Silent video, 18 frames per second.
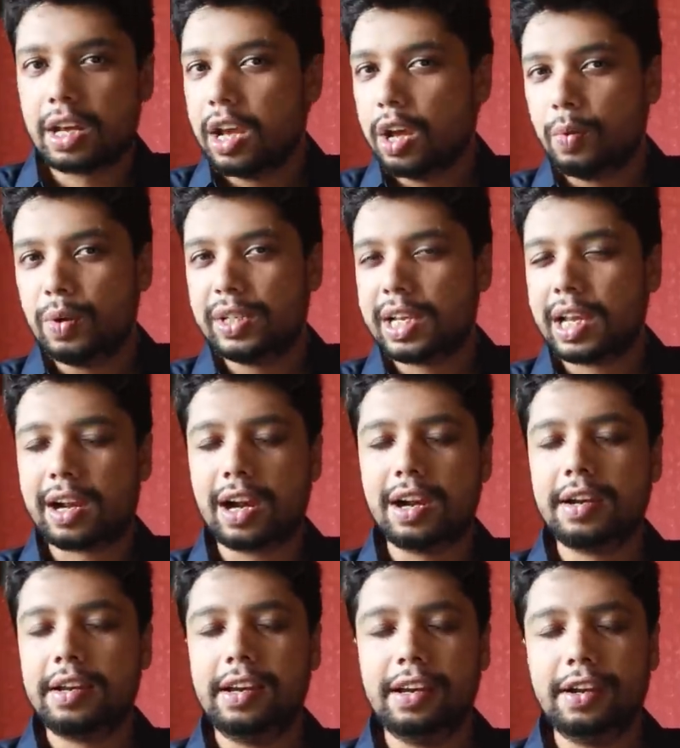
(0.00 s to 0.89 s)
which I
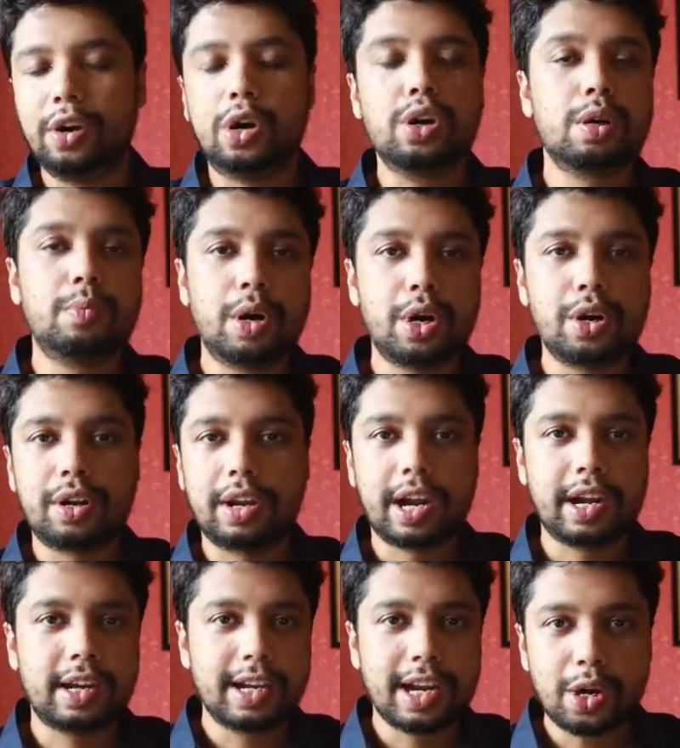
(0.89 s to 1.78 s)
can't really talk about
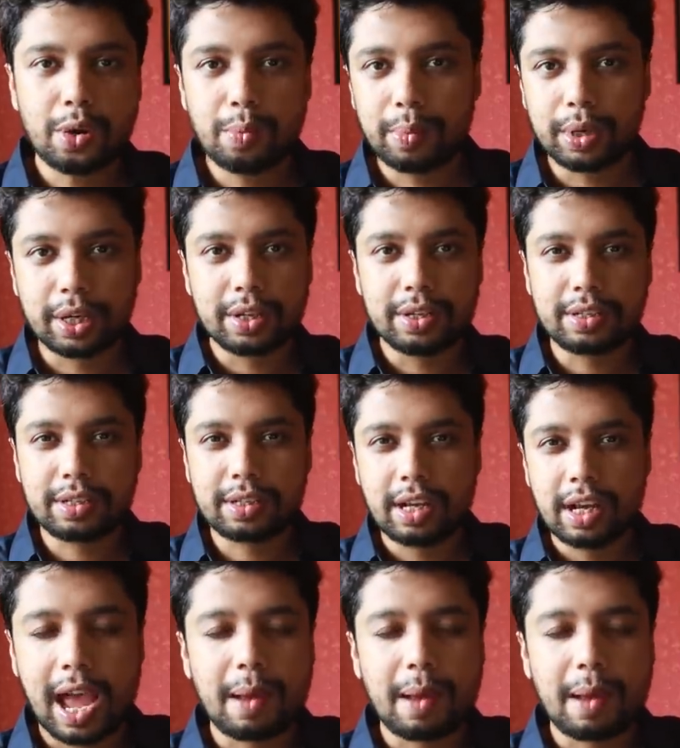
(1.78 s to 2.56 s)
right now because